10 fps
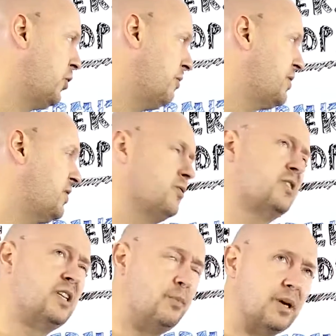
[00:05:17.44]
services
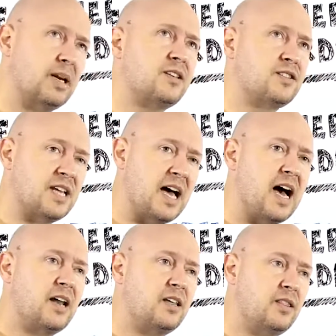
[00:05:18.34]
typically
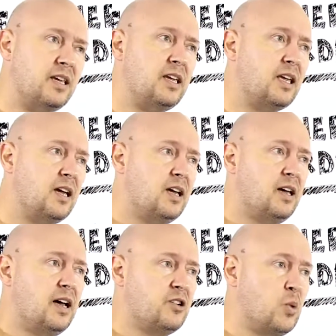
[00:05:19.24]
start in the
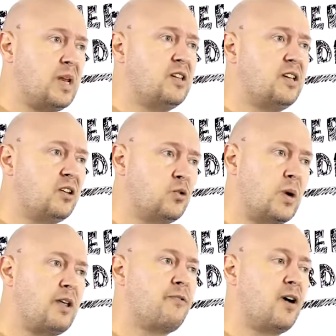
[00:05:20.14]
$20 to
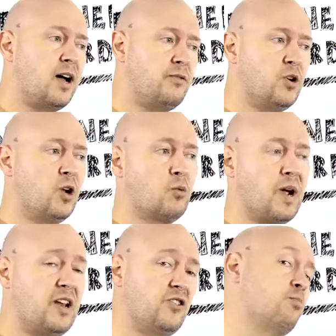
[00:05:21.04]
$25
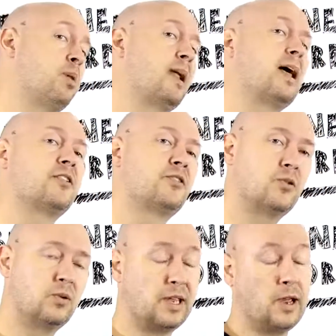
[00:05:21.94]
range plus,
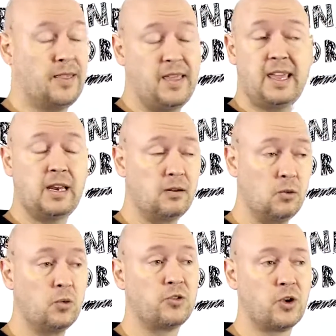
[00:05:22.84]
and they
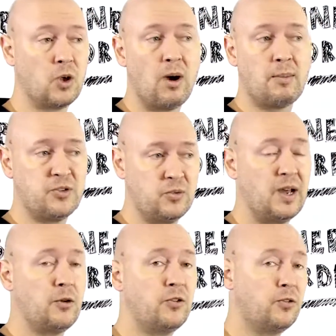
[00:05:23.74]
can also go up to
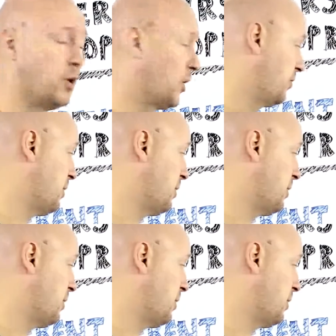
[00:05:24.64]
hundreds of dollars a